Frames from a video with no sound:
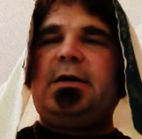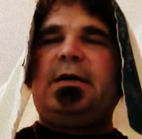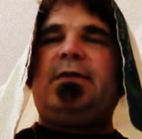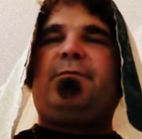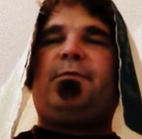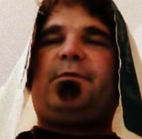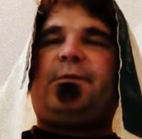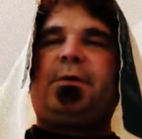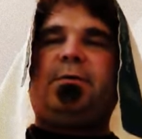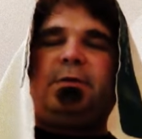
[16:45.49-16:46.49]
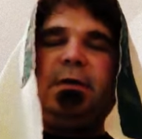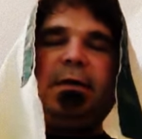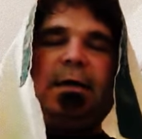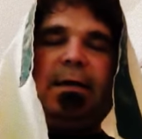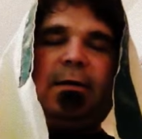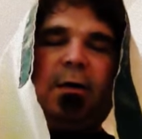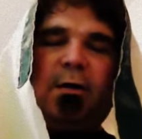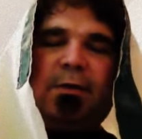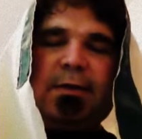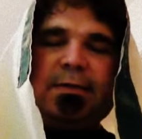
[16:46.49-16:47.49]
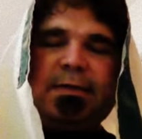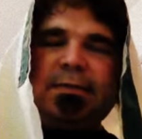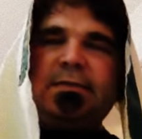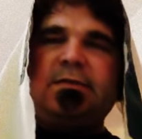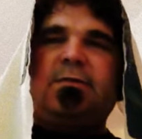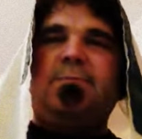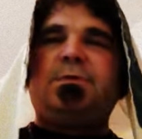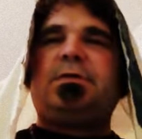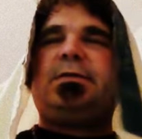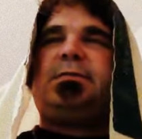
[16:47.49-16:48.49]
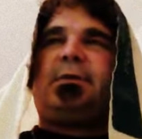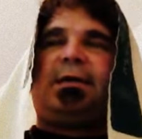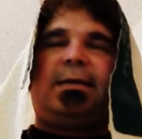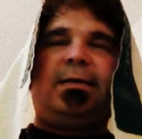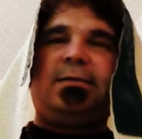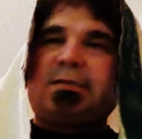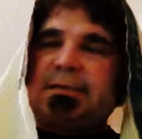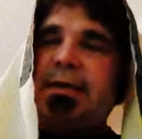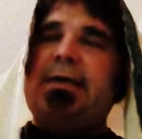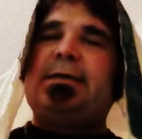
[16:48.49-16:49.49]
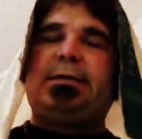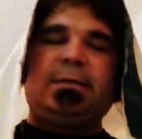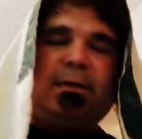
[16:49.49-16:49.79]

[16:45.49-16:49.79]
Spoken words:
he fulfilled and all these things of scripture, just like he said.